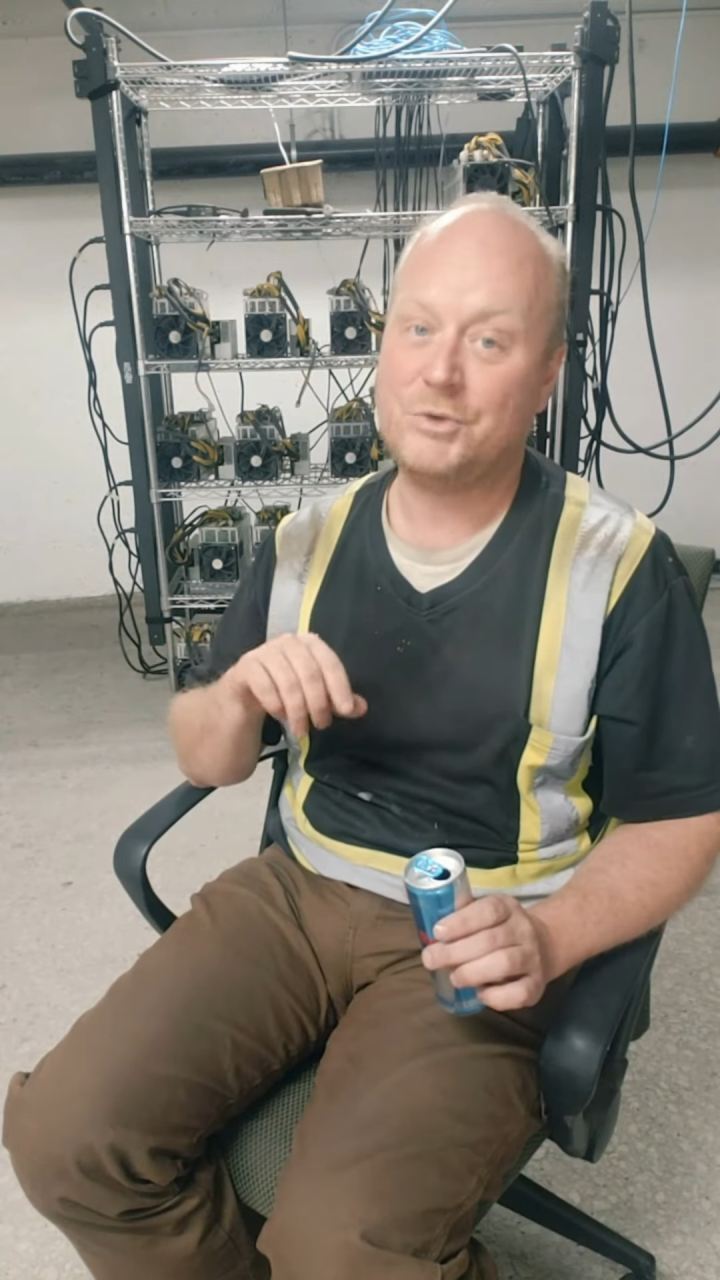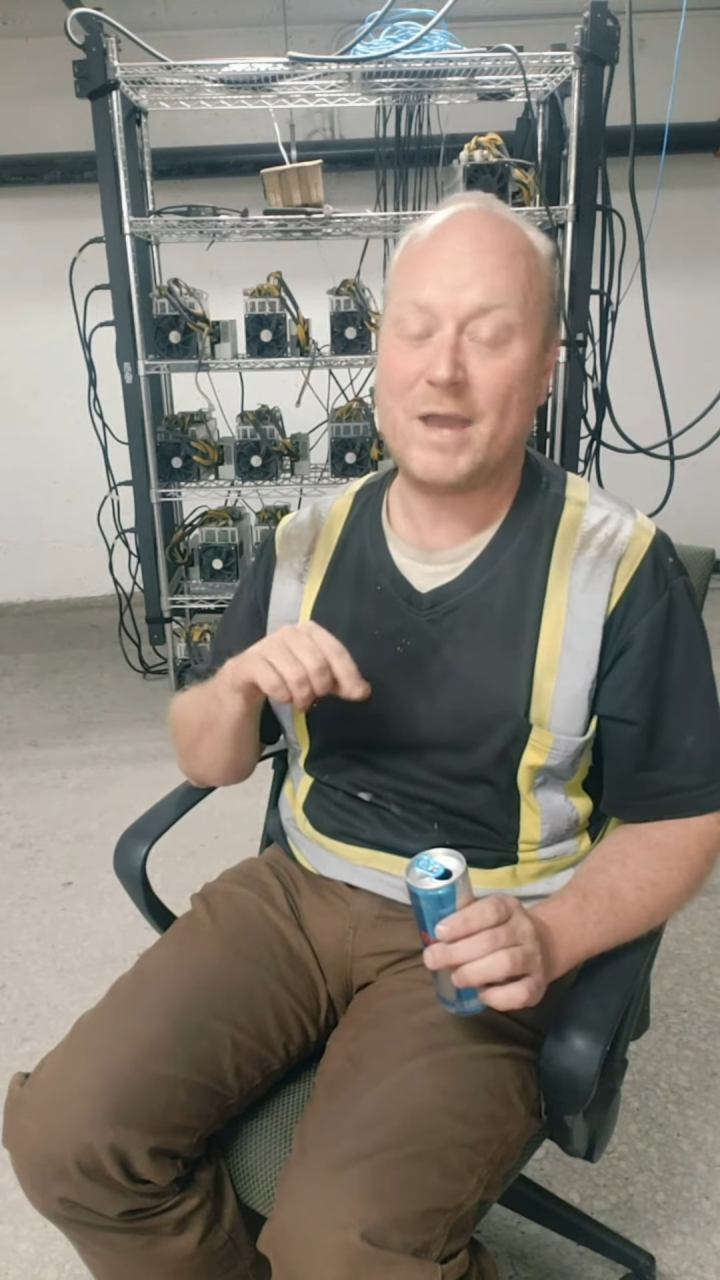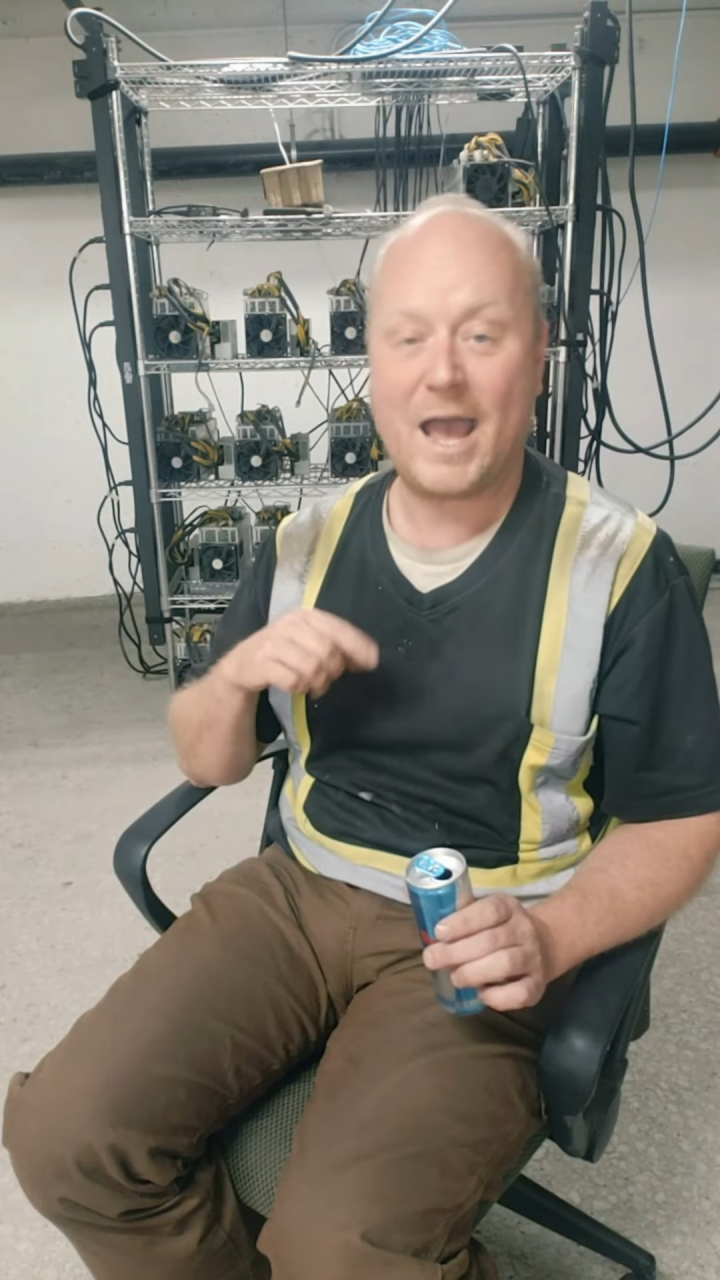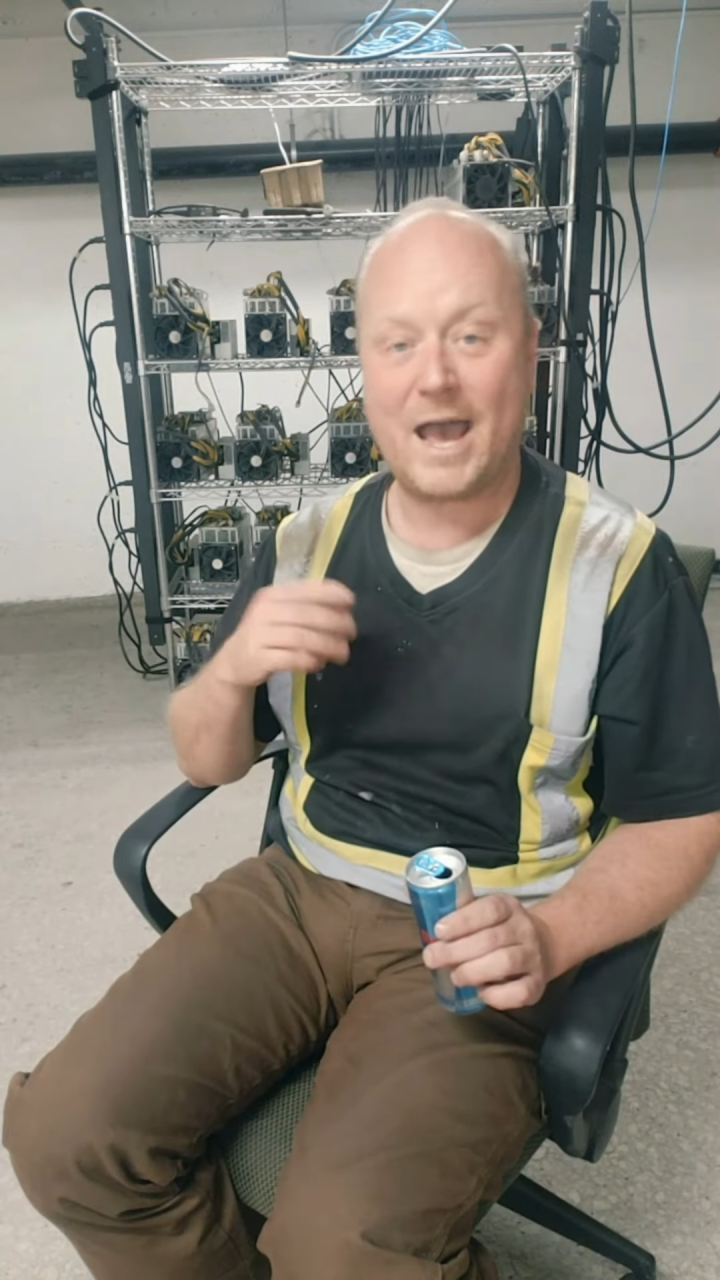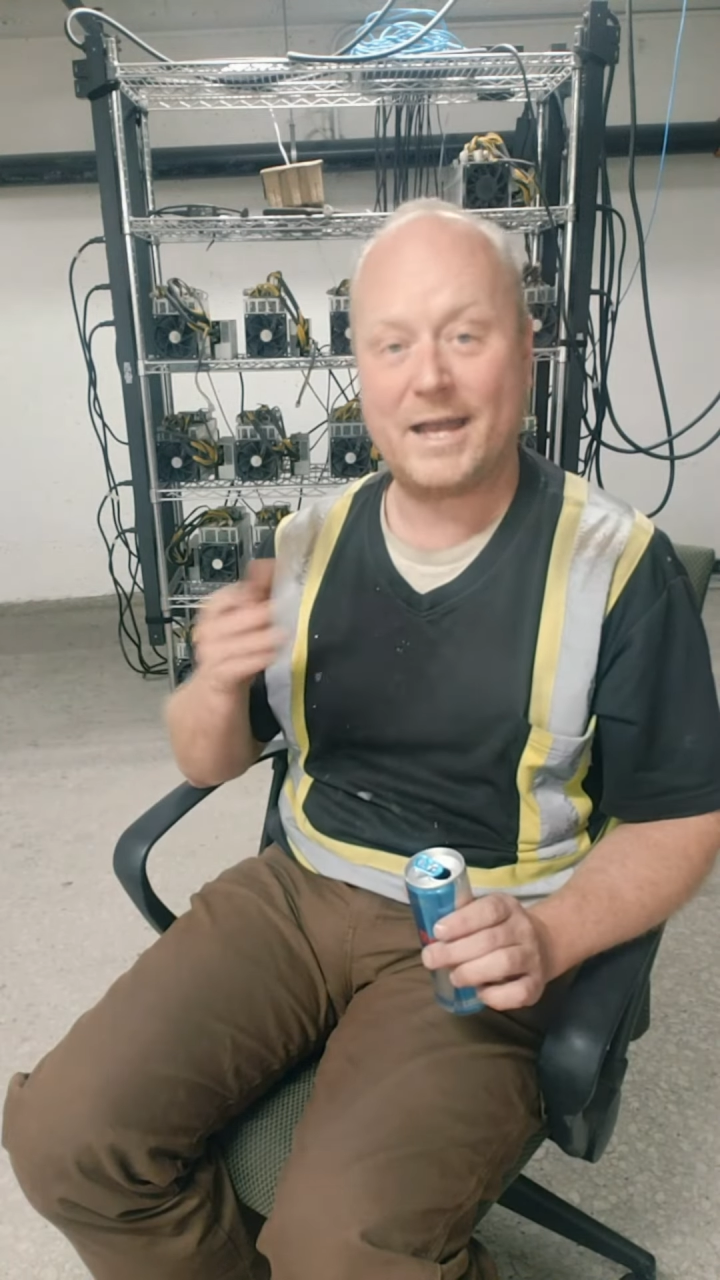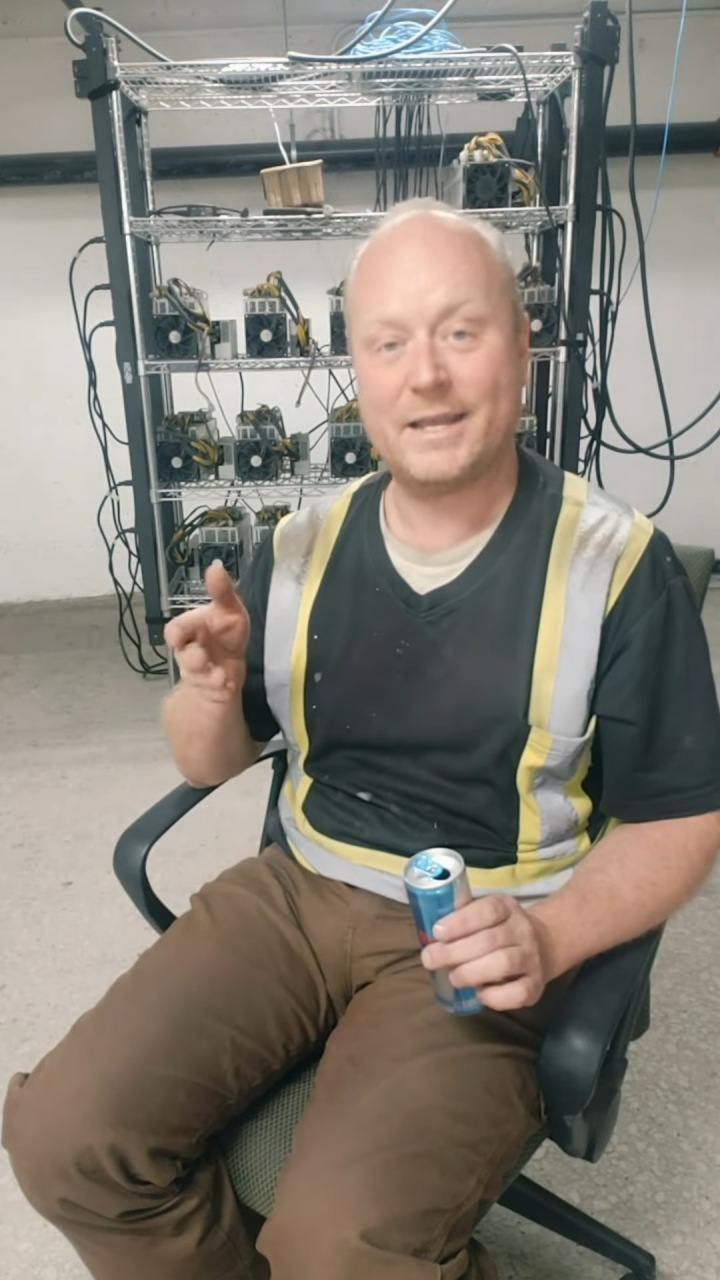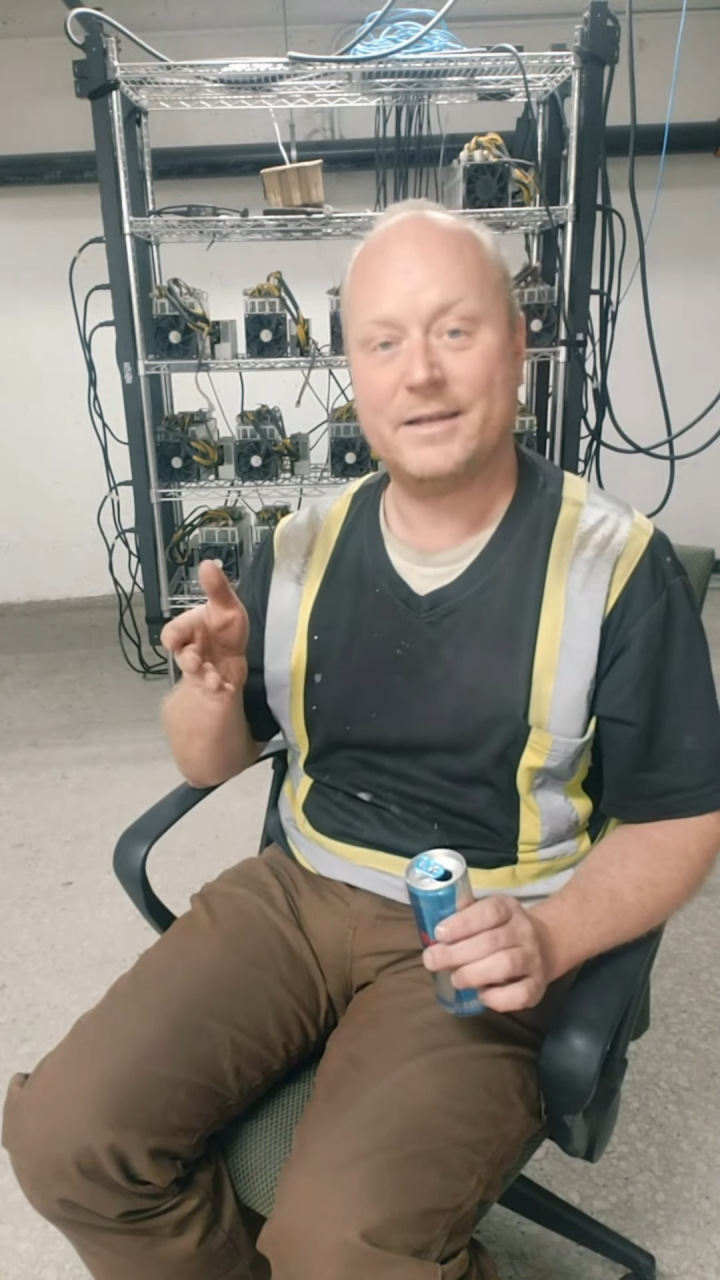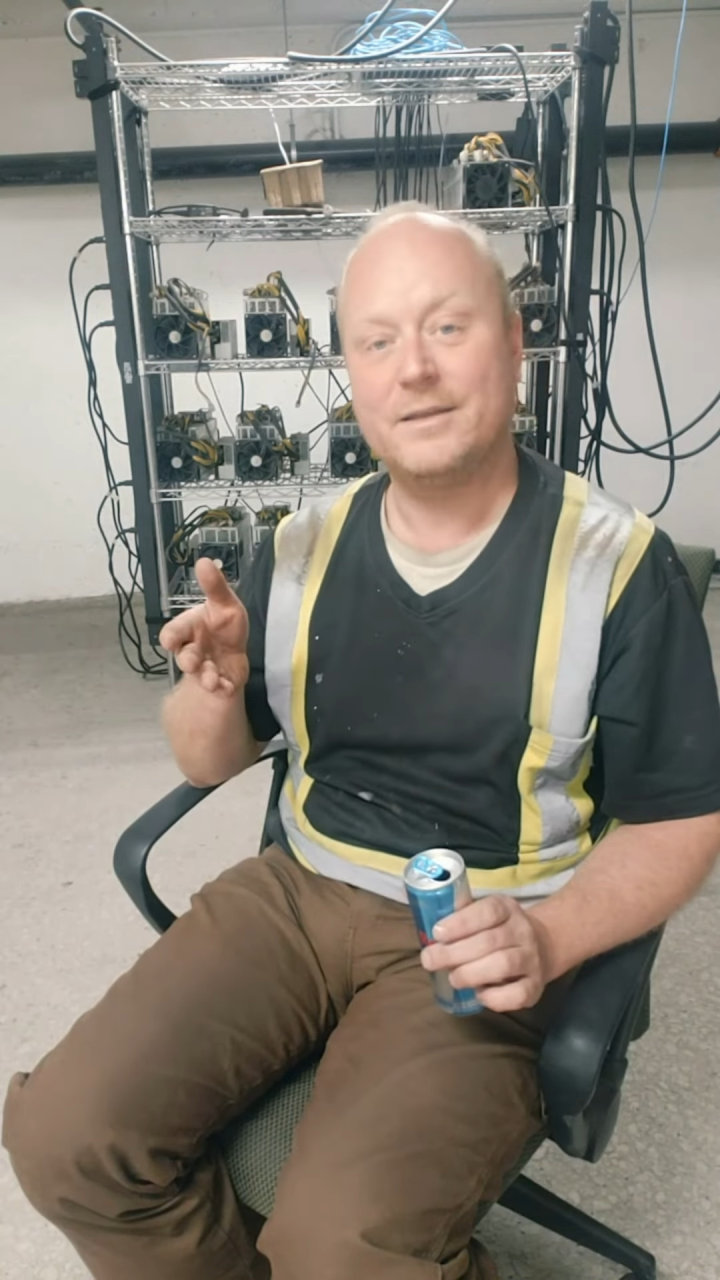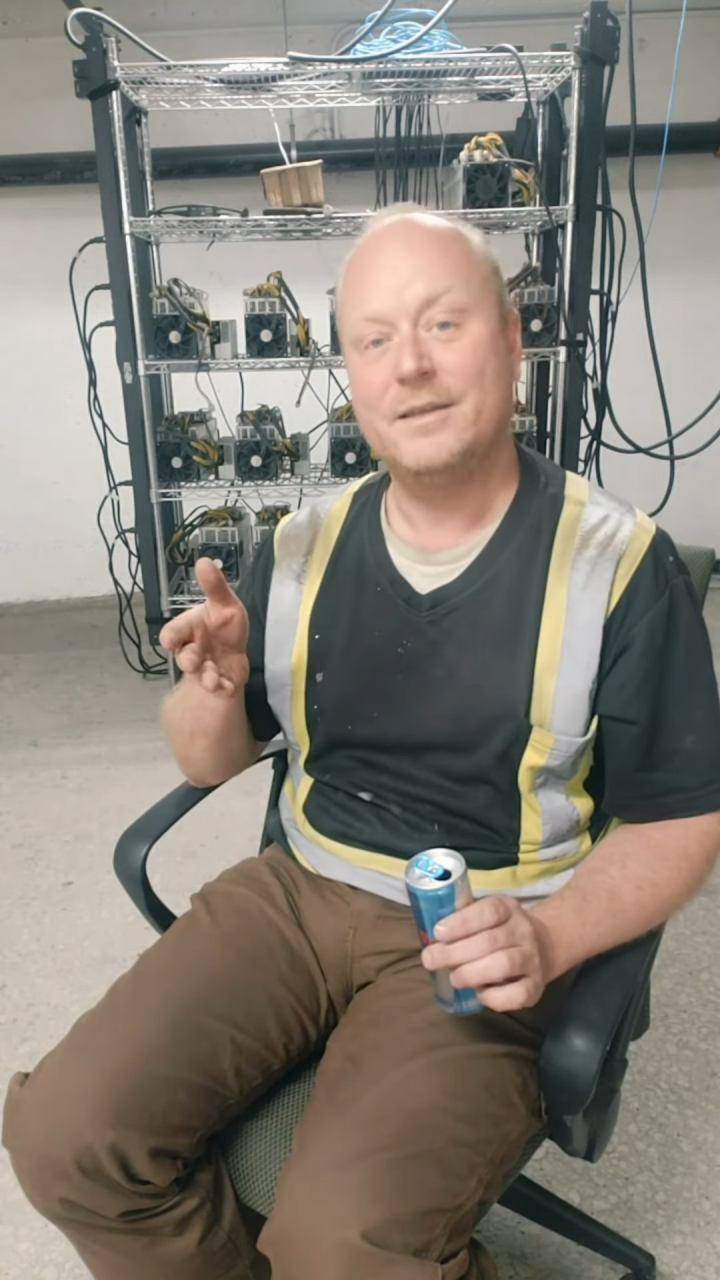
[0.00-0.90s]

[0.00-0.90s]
add it.